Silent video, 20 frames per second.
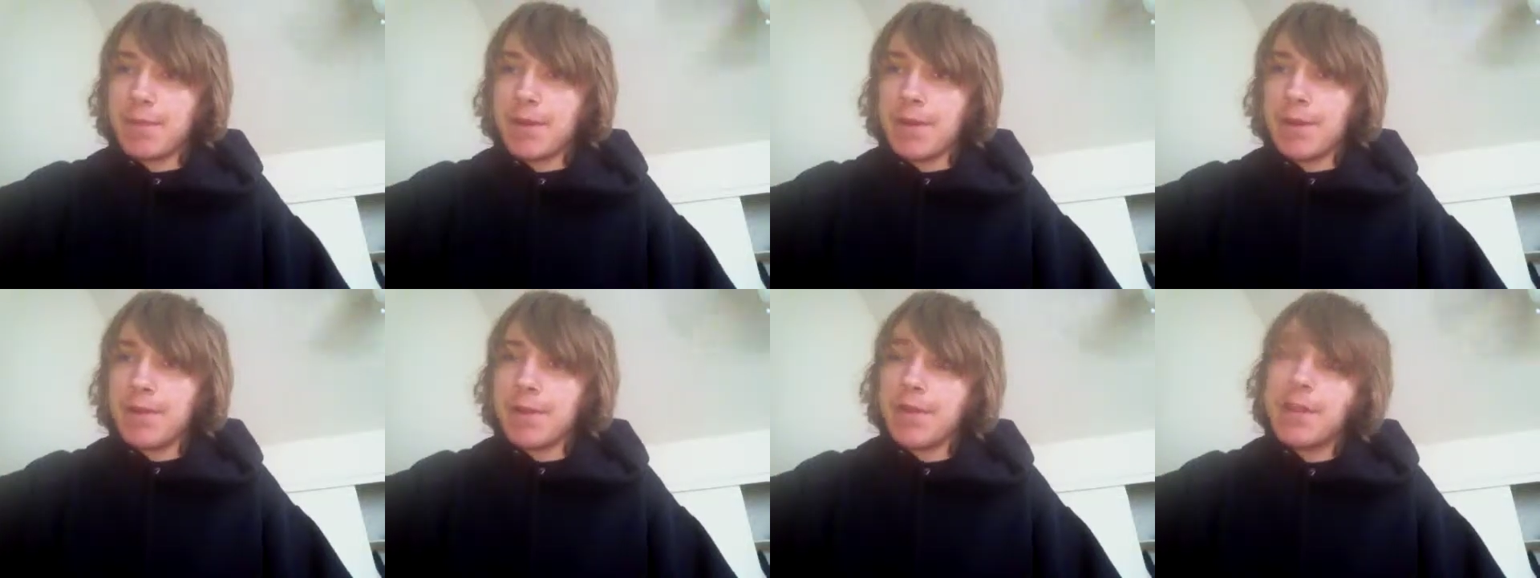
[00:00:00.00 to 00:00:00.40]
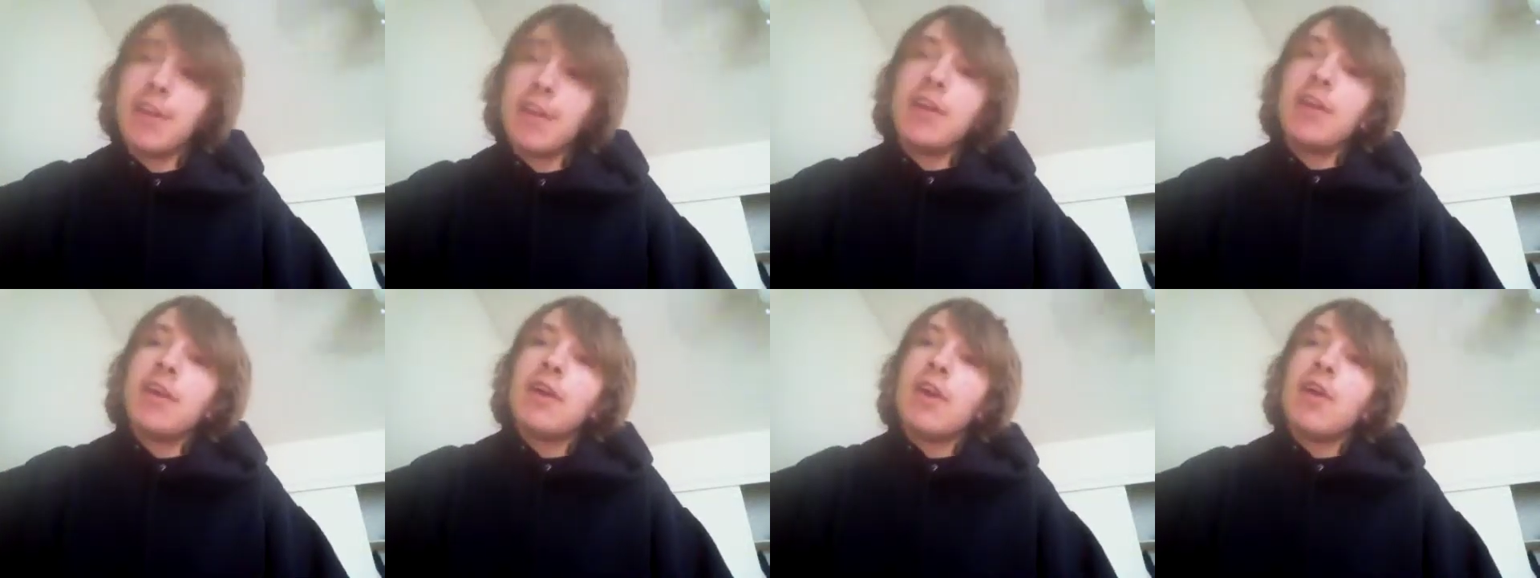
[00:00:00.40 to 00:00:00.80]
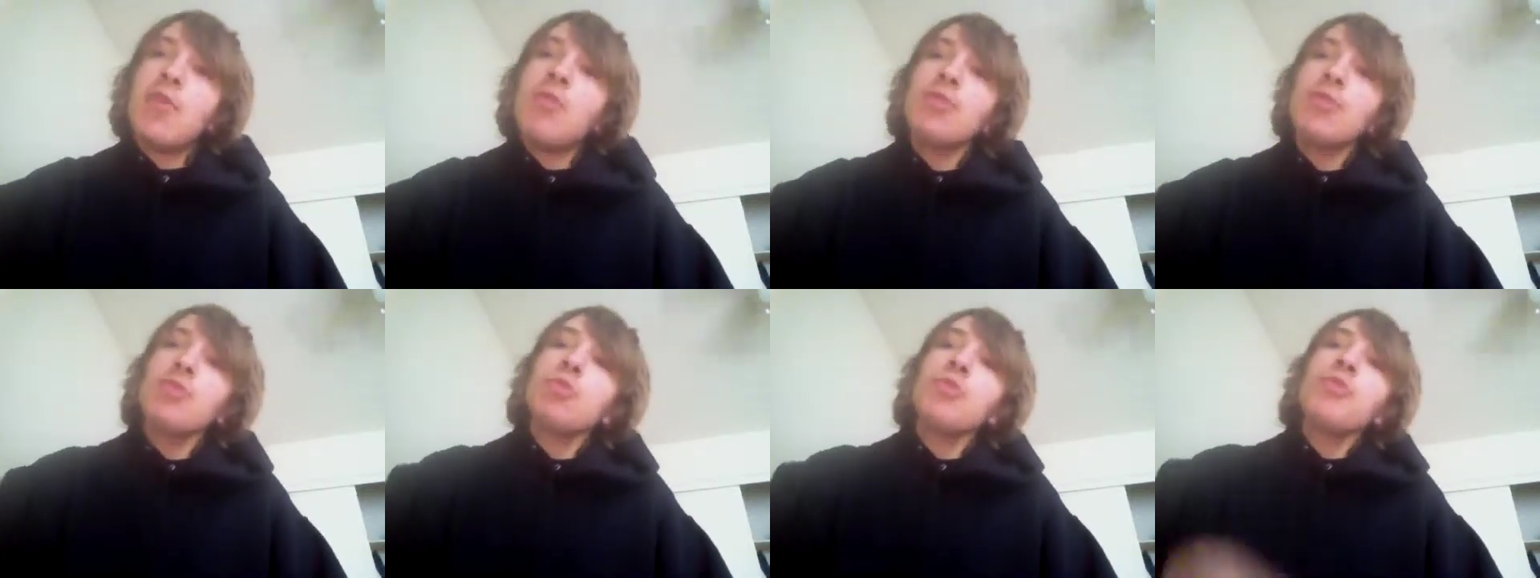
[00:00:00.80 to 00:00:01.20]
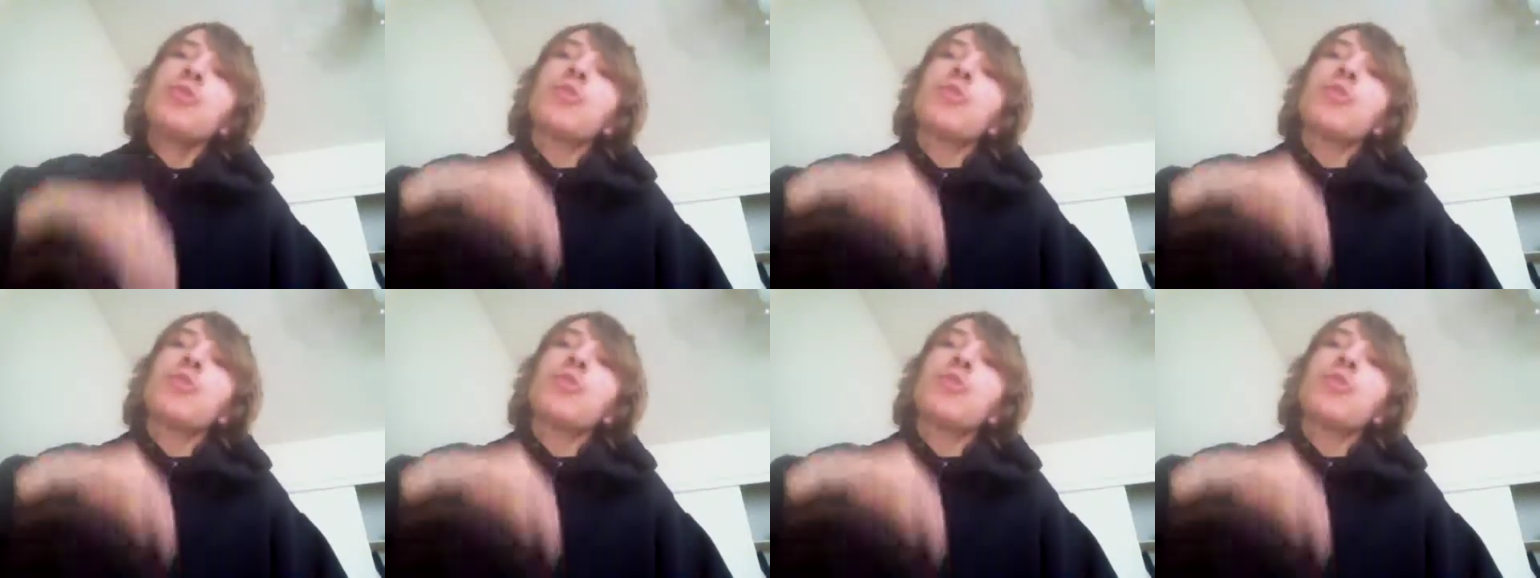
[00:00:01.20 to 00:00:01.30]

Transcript: But which one